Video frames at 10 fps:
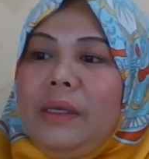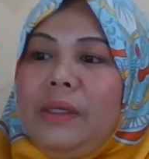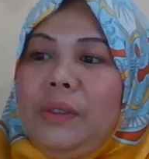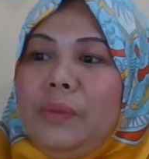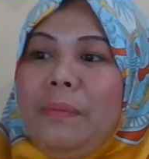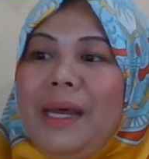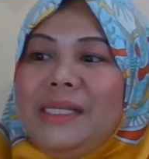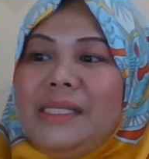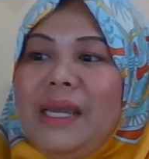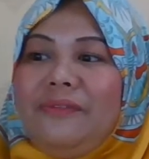You
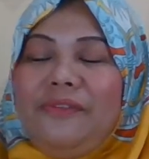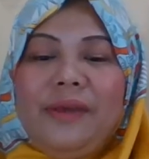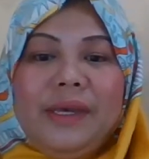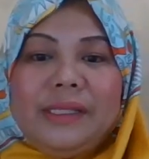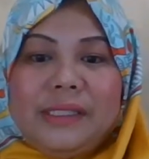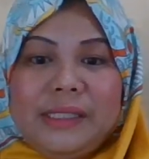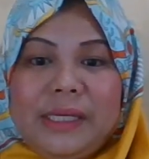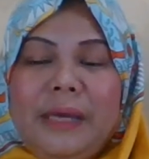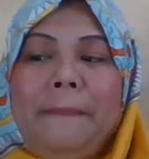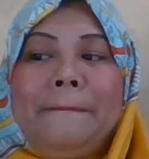must at first
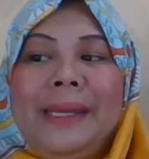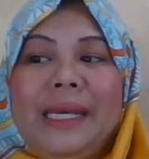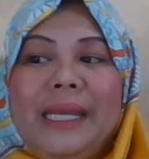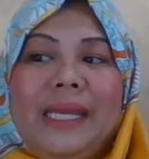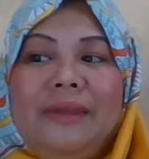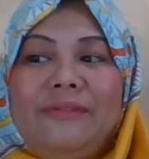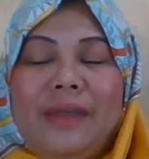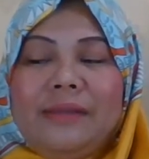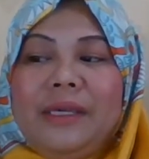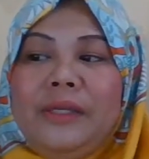believe
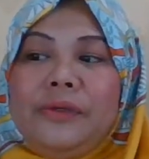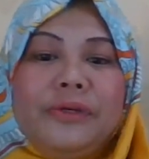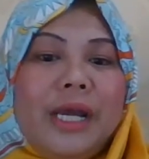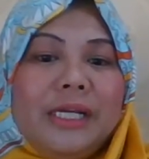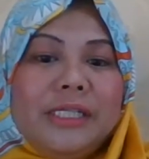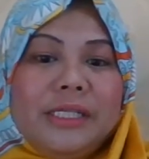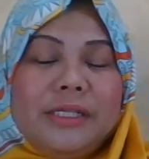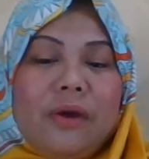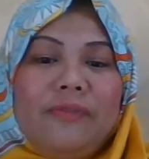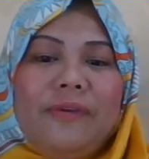that the
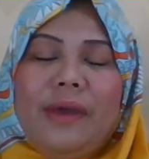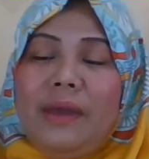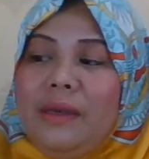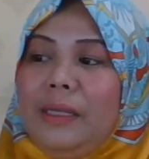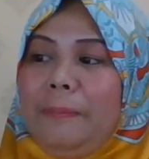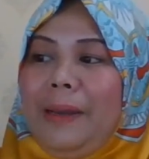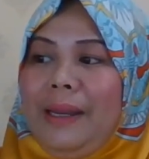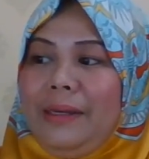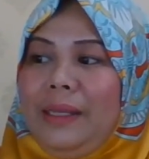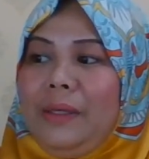introduction of any
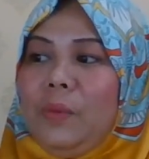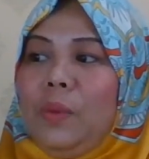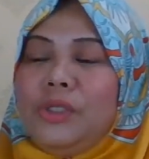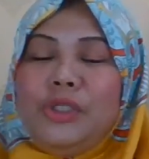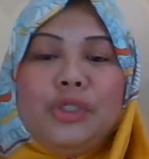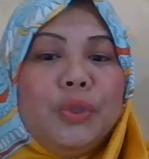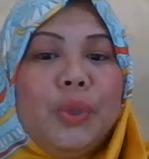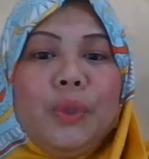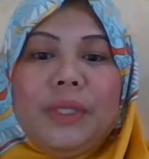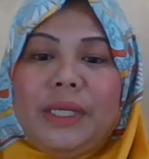planning would
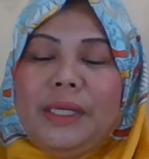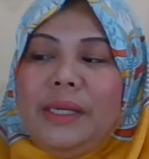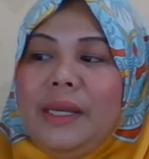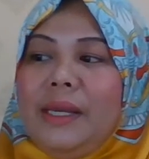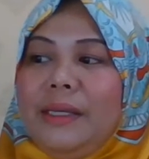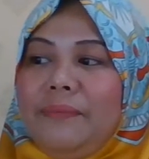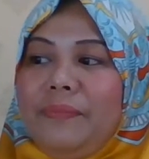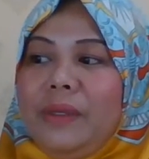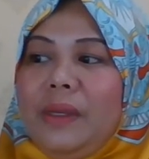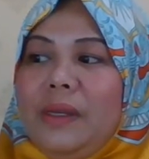surely
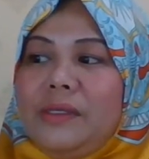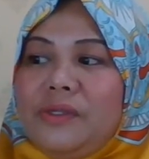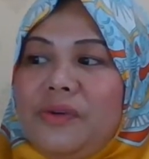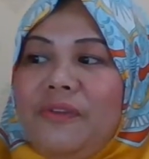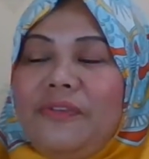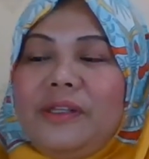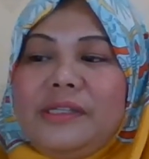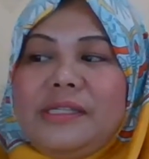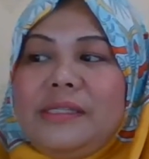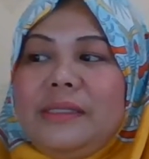
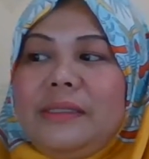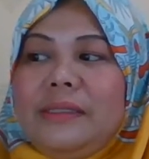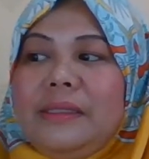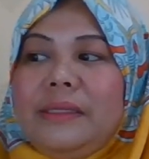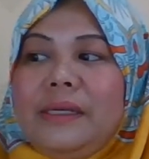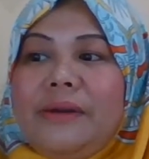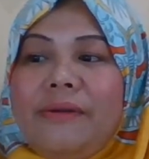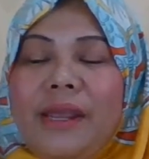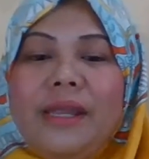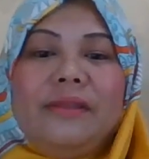stifles
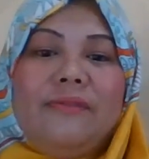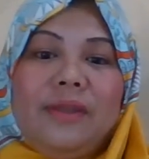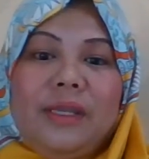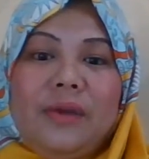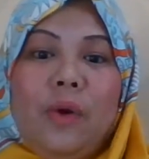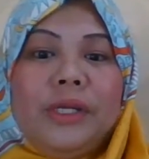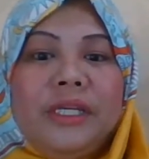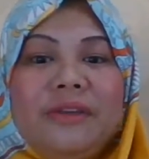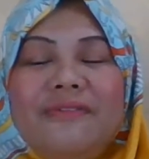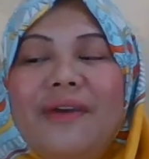creativity or
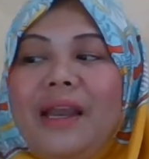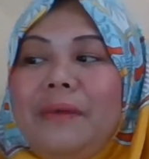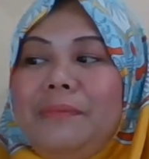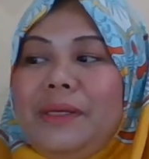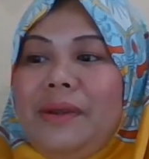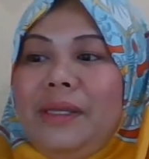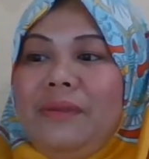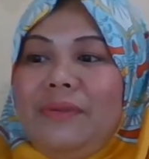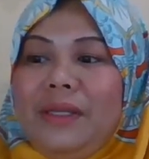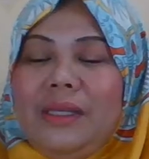develop
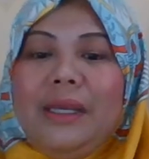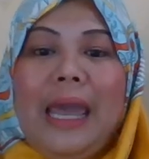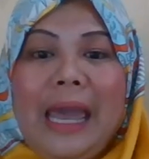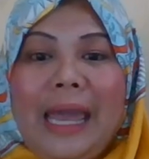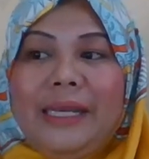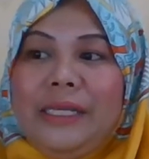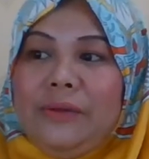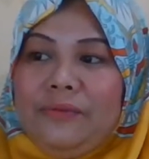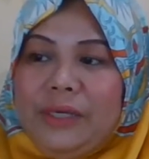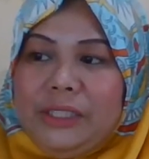creativity and
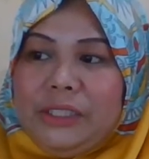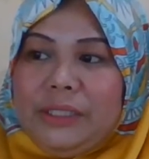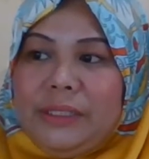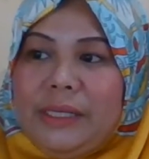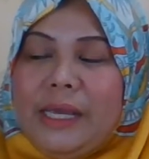innovation.